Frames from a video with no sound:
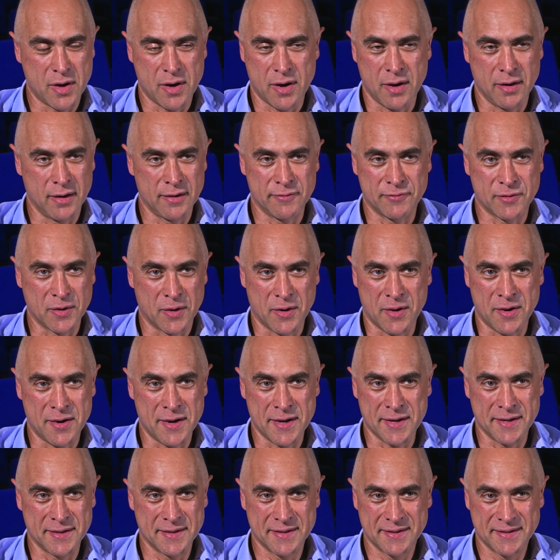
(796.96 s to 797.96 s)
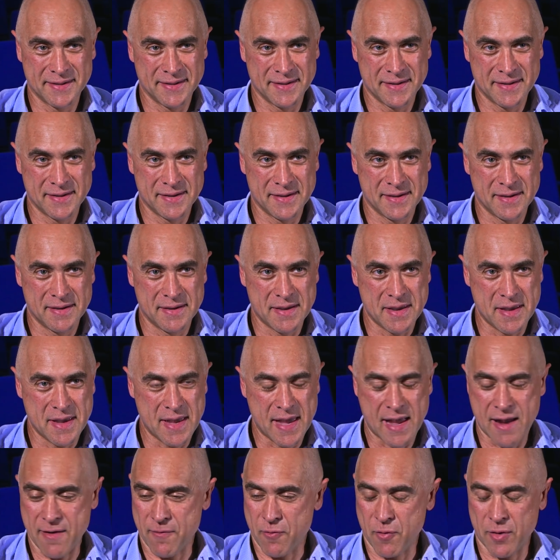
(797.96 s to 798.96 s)
I lived a lie
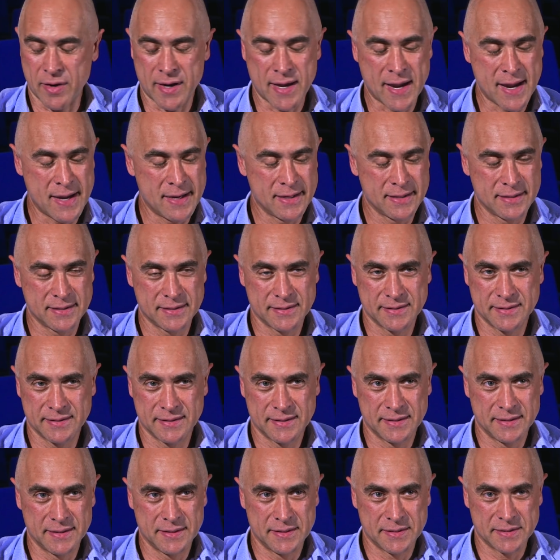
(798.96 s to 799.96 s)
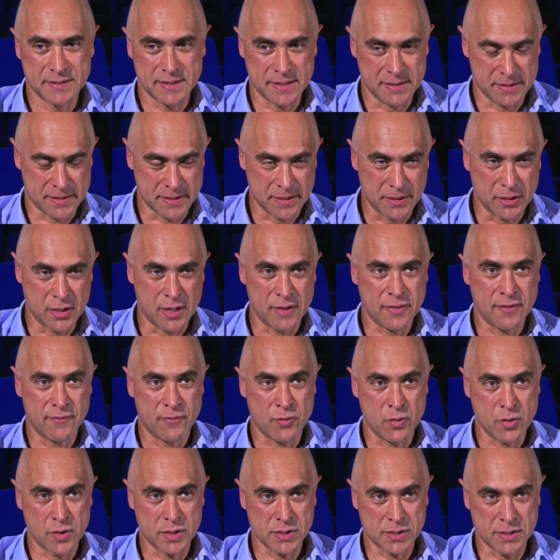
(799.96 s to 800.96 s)
every day since the 9th of
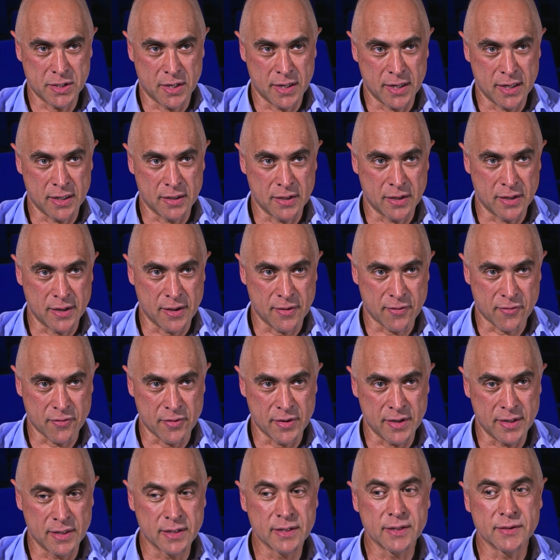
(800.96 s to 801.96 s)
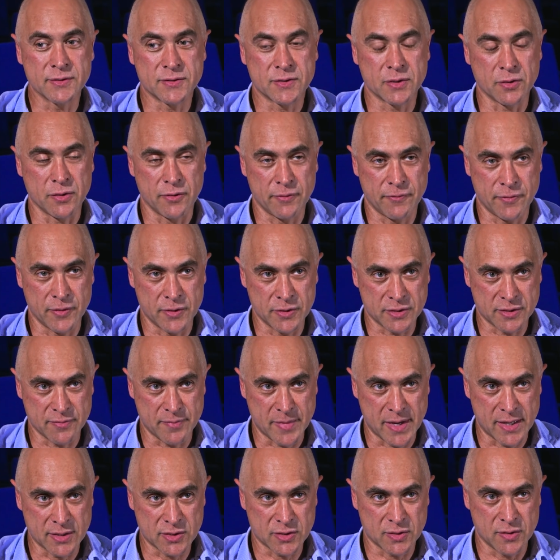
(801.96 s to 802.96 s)
August 1993 until the 1st of
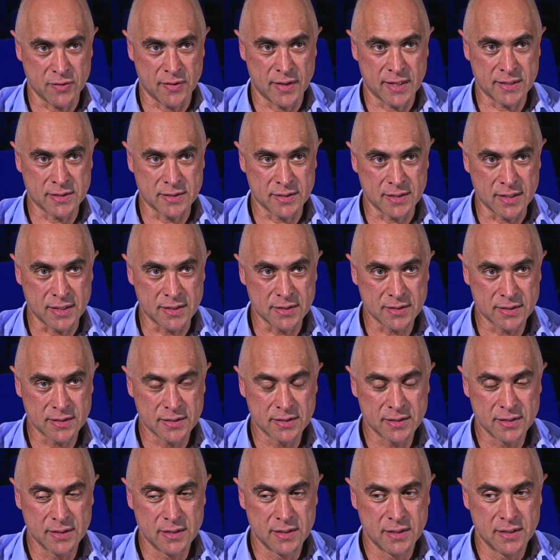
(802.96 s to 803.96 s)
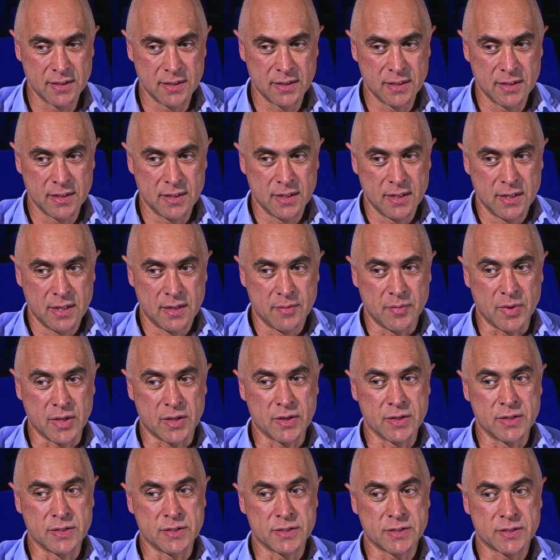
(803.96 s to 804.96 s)
March 2006
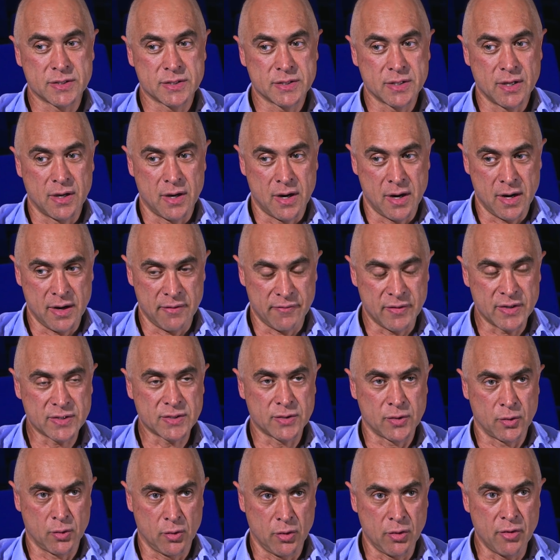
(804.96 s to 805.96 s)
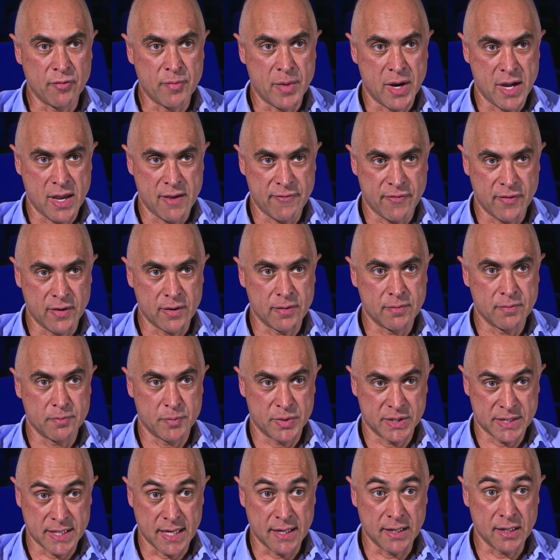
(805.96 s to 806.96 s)
because I invested all of my effort
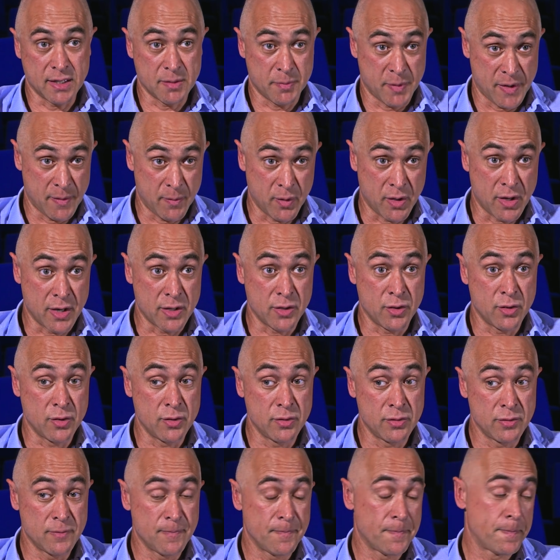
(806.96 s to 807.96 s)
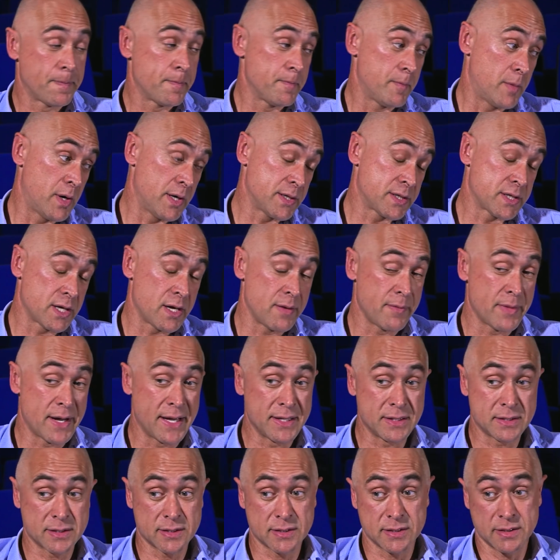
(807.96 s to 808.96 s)
pretending to people like you, my
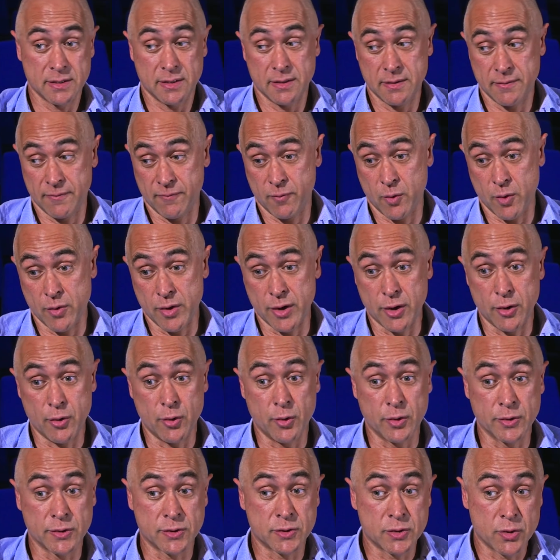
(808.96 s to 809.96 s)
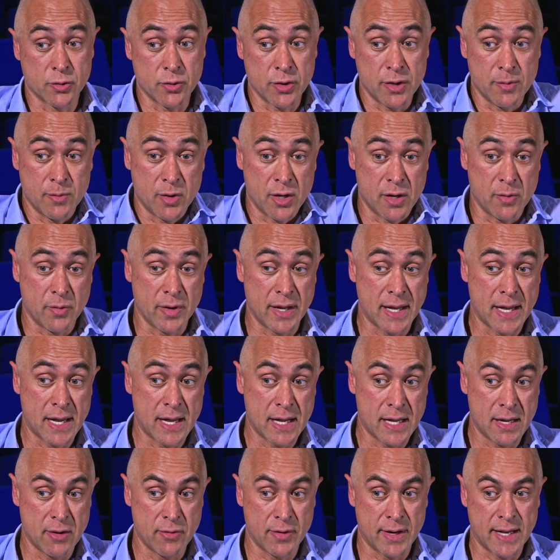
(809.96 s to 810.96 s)
teammates. We're in an auditorium like we
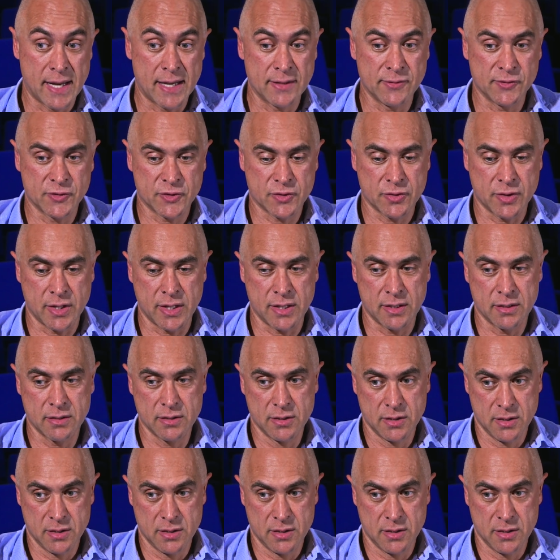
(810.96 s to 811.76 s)
are here at Arden Street.